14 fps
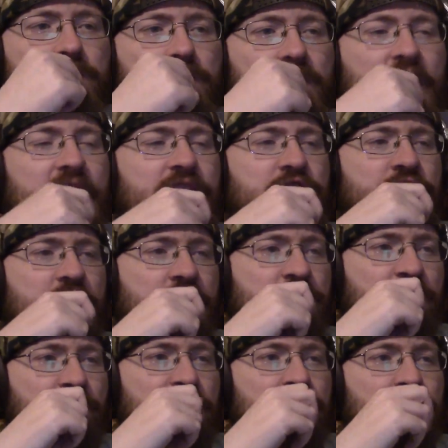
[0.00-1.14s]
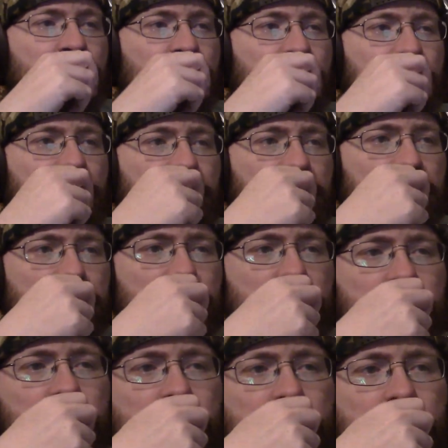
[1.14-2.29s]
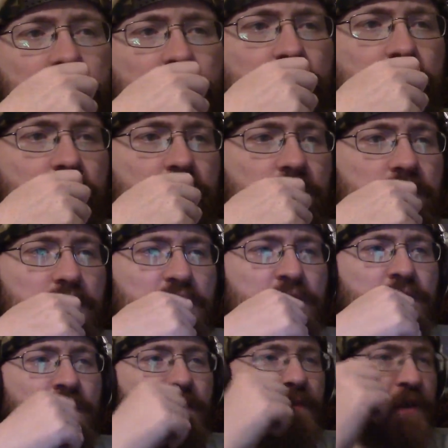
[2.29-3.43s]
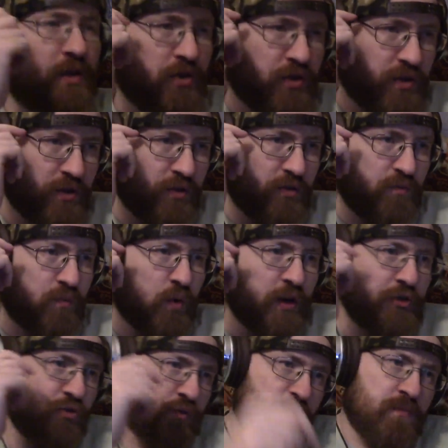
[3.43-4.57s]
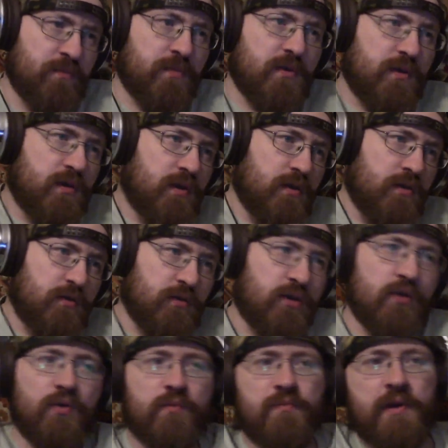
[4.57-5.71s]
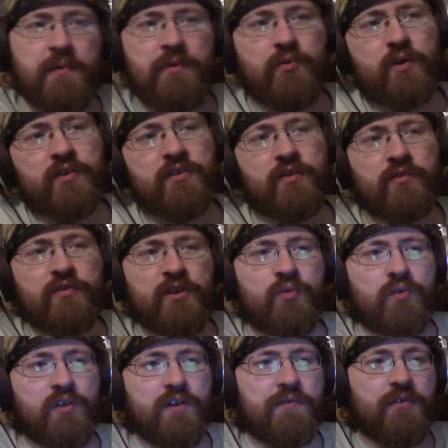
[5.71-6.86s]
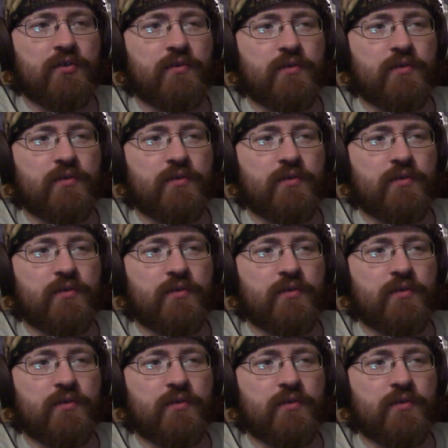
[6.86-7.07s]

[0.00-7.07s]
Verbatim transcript: A lot of shots at people's feet. Be foot fetishes. what dream. So maybe Quentin Tarantino will love this